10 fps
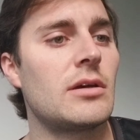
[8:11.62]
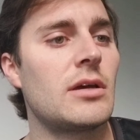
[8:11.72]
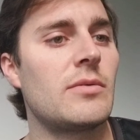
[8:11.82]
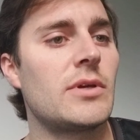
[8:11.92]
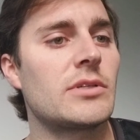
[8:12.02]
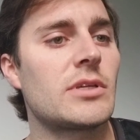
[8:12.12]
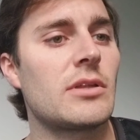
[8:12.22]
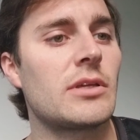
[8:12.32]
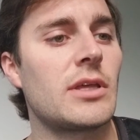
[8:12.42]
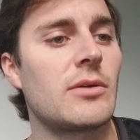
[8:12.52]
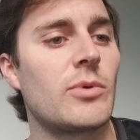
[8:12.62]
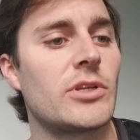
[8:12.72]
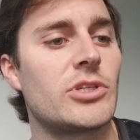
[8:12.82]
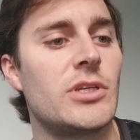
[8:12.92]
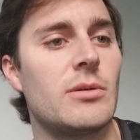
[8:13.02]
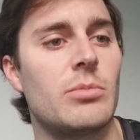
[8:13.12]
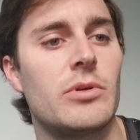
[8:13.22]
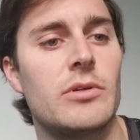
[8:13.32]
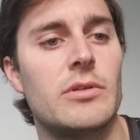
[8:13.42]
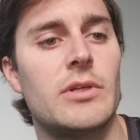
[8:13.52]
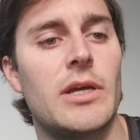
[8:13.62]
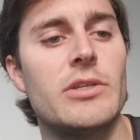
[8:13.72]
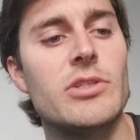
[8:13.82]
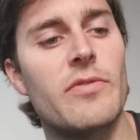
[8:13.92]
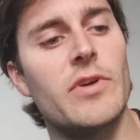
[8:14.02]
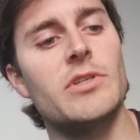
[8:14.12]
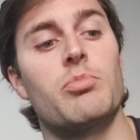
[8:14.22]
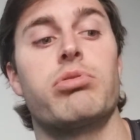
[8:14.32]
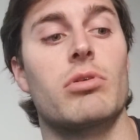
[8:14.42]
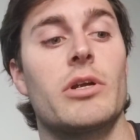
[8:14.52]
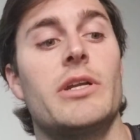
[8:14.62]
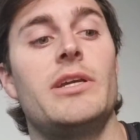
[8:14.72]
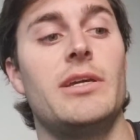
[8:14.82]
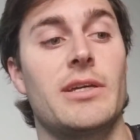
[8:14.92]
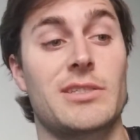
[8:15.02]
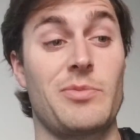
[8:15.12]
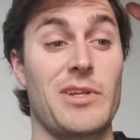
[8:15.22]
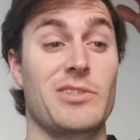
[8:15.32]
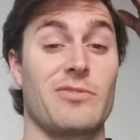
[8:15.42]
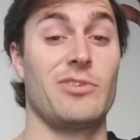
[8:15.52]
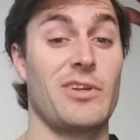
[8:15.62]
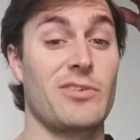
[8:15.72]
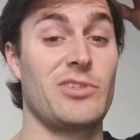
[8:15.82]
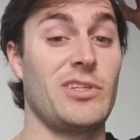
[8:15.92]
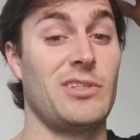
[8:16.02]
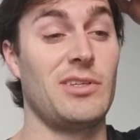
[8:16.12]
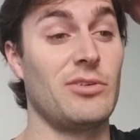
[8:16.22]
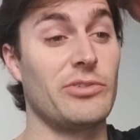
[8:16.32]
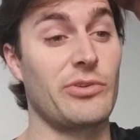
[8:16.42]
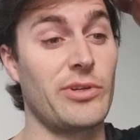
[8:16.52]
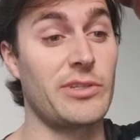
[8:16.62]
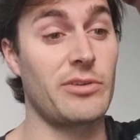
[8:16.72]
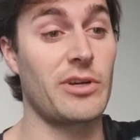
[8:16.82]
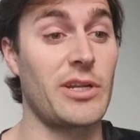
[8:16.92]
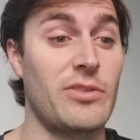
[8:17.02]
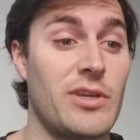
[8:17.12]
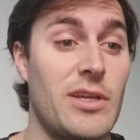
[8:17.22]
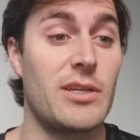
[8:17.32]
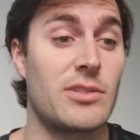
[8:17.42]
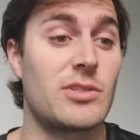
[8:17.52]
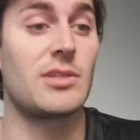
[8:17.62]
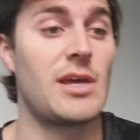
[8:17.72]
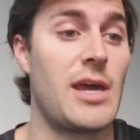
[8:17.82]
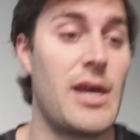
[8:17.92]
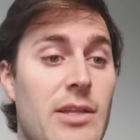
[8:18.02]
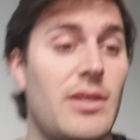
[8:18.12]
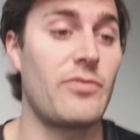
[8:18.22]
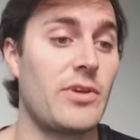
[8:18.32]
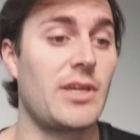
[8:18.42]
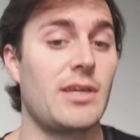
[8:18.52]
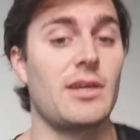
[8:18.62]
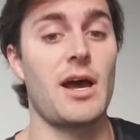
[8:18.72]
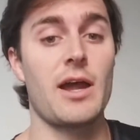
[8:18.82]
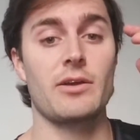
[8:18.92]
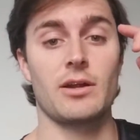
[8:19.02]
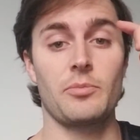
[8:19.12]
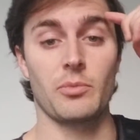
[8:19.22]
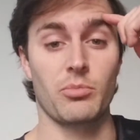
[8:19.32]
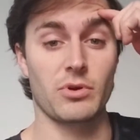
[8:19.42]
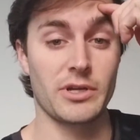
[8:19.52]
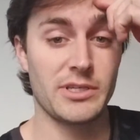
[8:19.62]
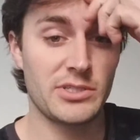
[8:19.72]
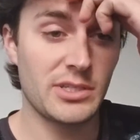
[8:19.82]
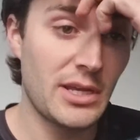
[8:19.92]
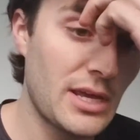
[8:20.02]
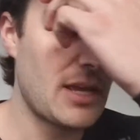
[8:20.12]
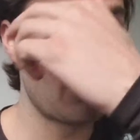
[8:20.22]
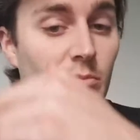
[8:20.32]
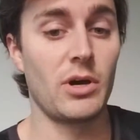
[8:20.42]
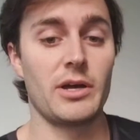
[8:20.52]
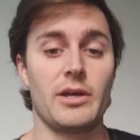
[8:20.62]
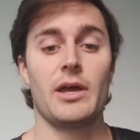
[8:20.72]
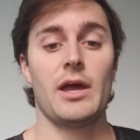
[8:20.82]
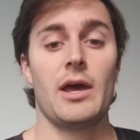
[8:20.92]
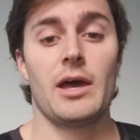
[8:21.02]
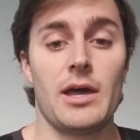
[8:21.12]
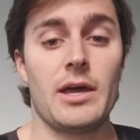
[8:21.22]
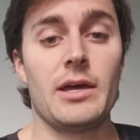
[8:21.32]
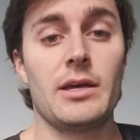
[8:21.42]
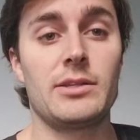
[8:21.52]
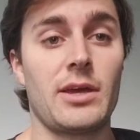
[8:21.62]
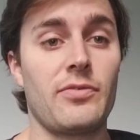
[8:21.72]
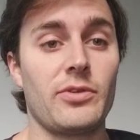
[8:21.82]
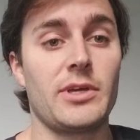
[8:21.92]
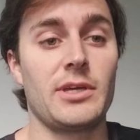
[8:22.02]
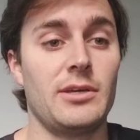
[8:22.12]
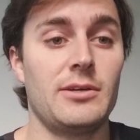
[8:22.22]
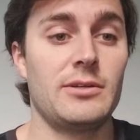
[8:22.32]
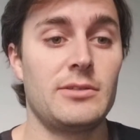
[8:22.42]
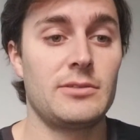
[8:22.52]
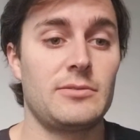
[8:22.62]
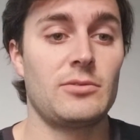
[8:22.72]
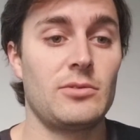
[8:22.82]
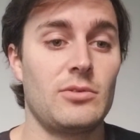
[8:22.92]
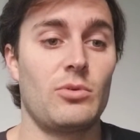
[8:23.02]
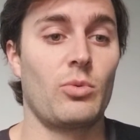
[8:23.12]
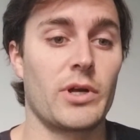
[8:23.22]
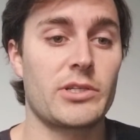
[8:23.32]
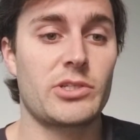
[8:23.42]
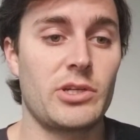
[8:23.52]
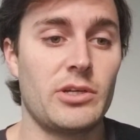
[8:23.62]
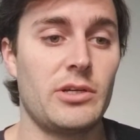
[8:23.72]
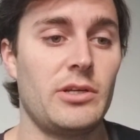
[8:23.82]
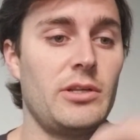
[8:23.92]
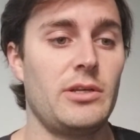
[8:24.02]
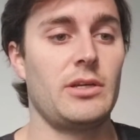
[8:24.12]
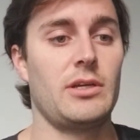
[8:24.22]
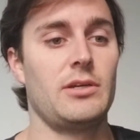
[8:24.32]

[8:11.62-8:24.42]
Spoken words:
I mean, it's not like they went cheap. And this stuff is pretty expensive. You never see deals on it or anything. It's definitely higher up in price, but it definitely works good.